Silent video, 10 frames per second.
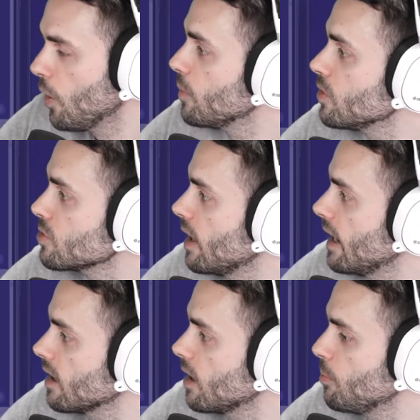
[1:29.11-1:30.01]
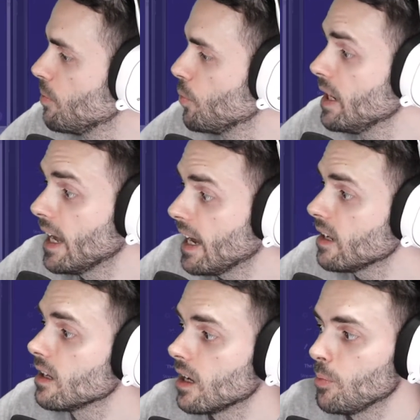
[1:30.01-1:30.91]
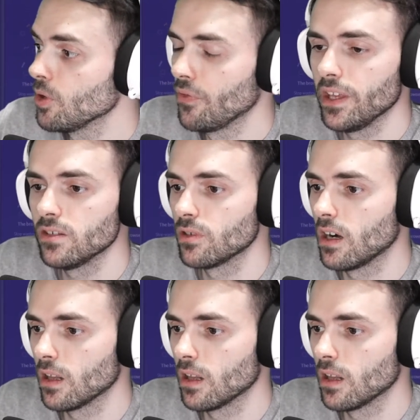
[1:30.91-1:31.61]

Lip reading: We also added a couple of things regarding